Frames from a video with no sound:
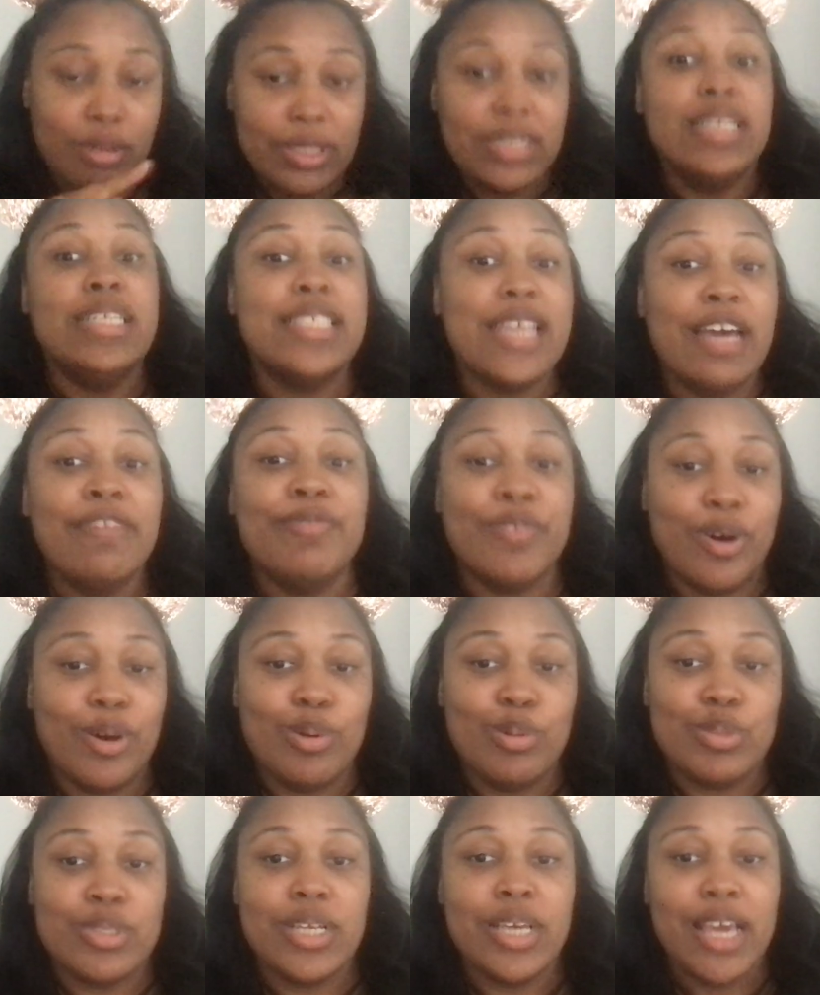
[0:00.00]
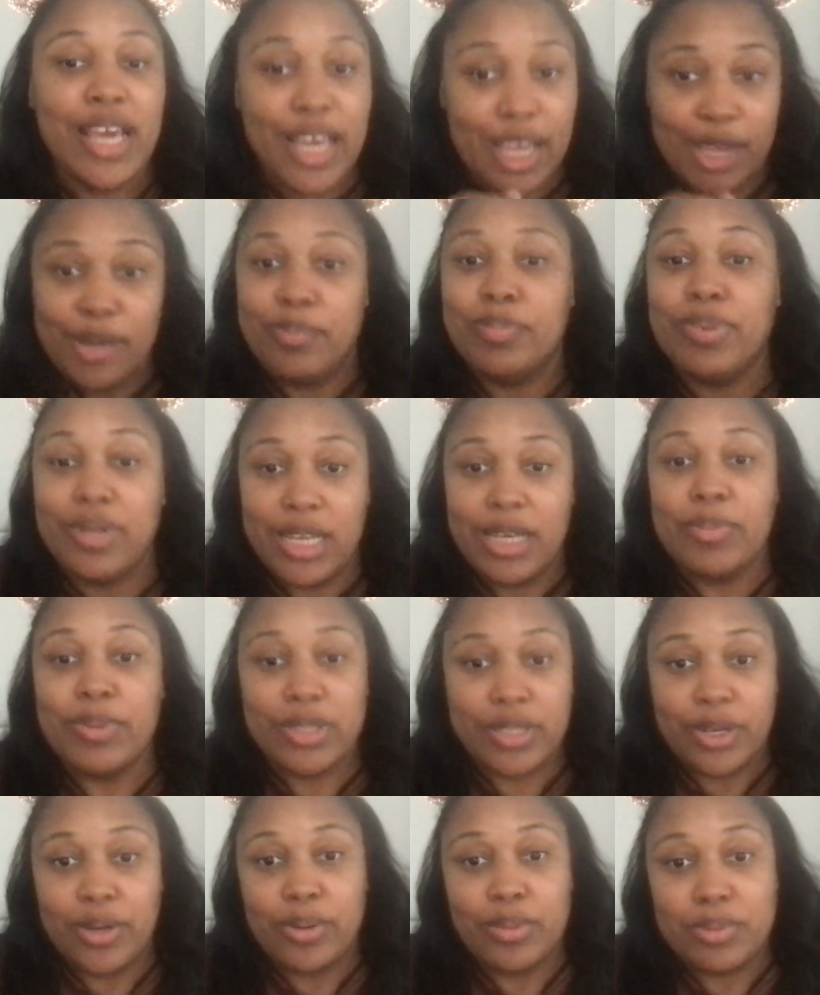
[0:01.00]
these headphones and play with
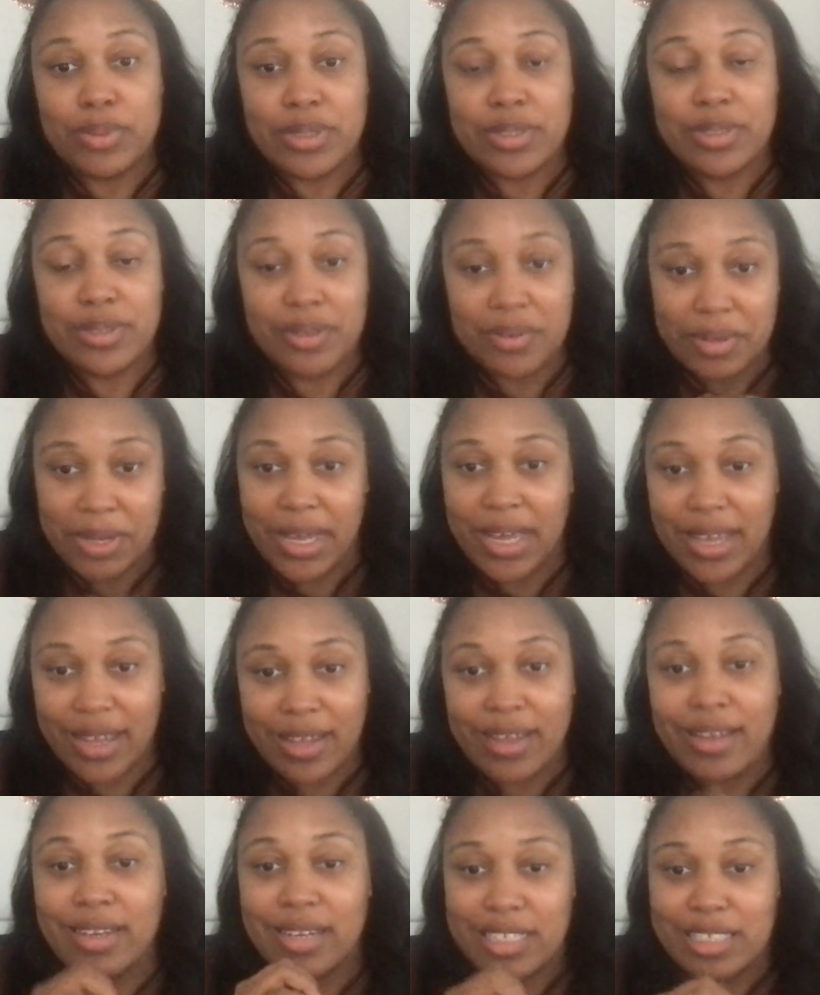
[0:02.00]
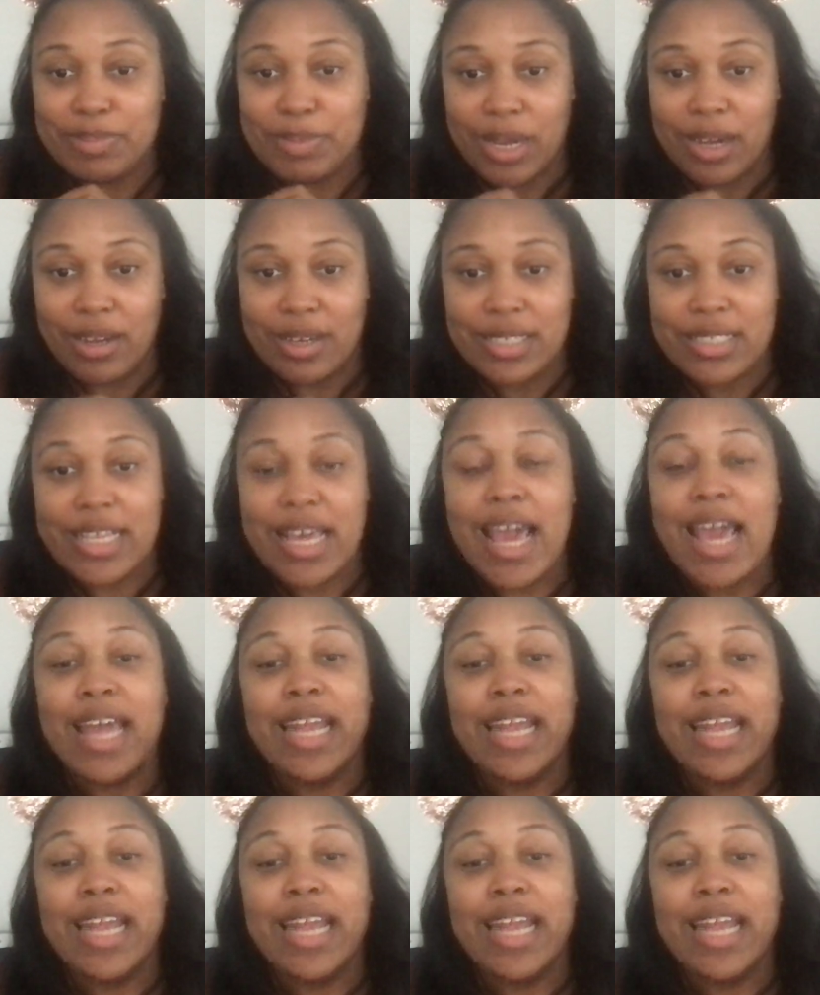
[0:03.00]
those. Okay, let's be honest.